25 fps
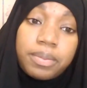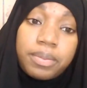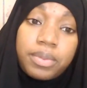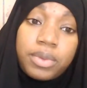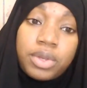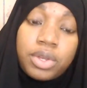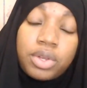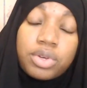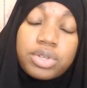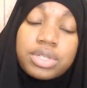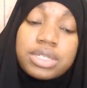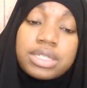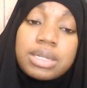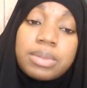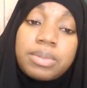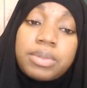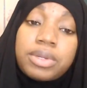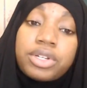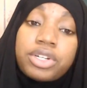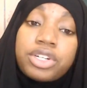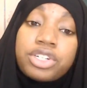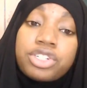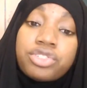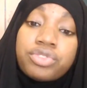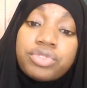
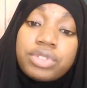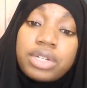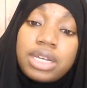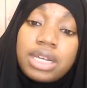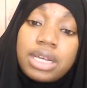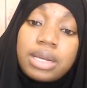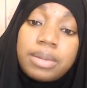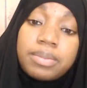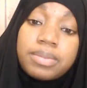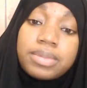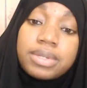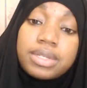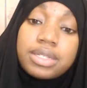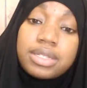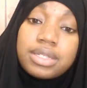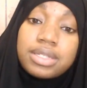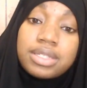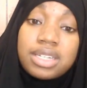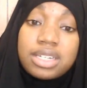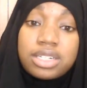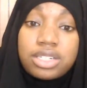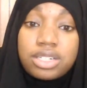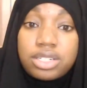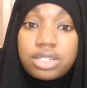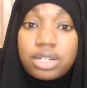similar dreams
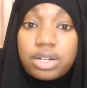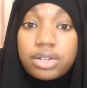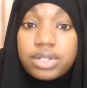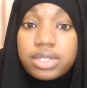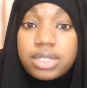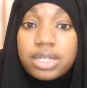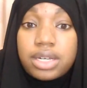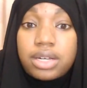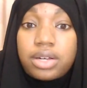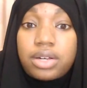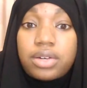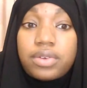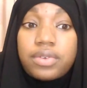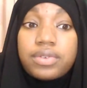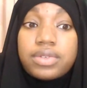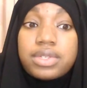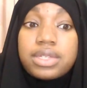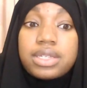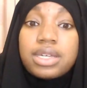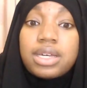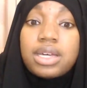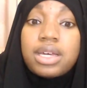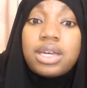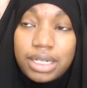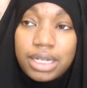such as ourselves.
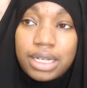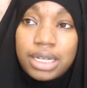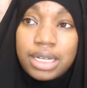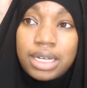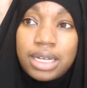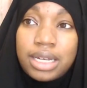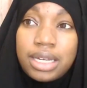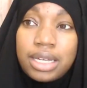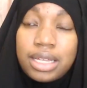The